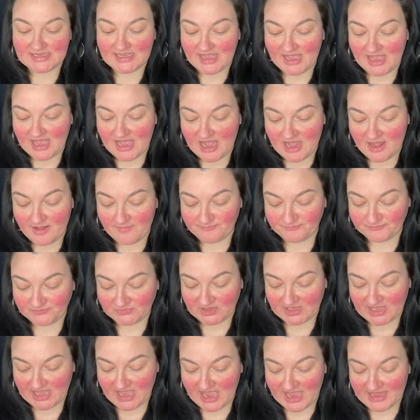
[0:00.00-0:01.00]
And
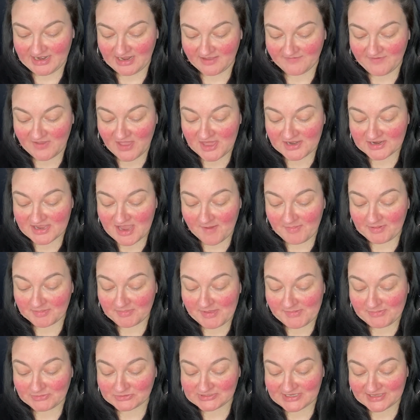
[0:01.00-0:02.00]
I've heard a couple of
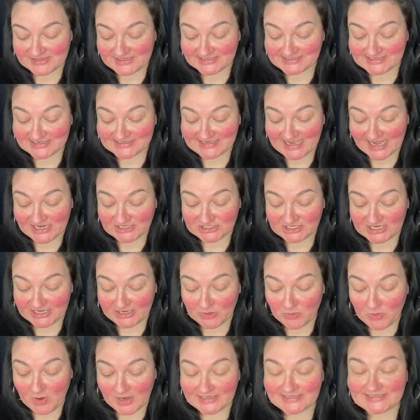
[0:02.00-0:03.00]
people say this is actually
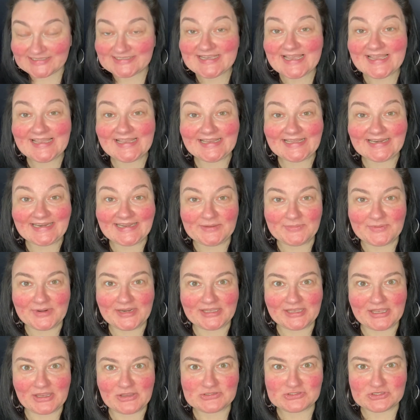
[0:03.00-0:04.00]
quite tingly when it
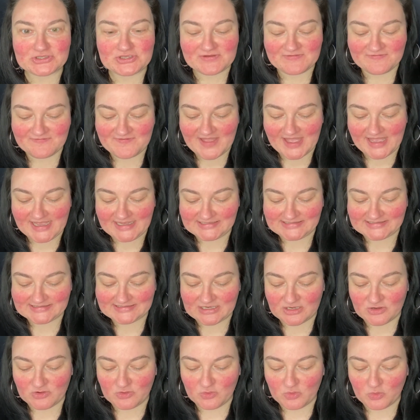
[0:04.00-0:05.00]
goes on your face,
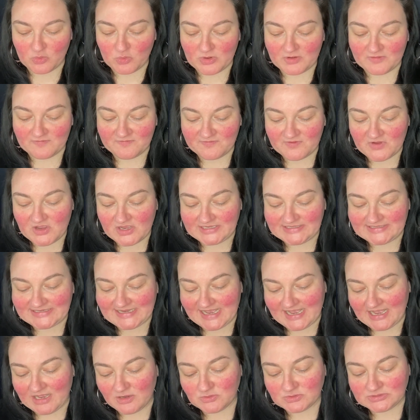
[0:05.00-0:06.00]
so we'll find
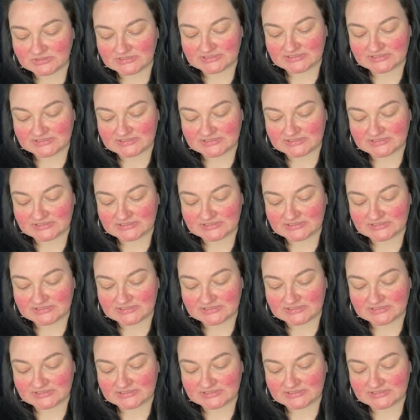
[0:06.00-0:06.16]
out.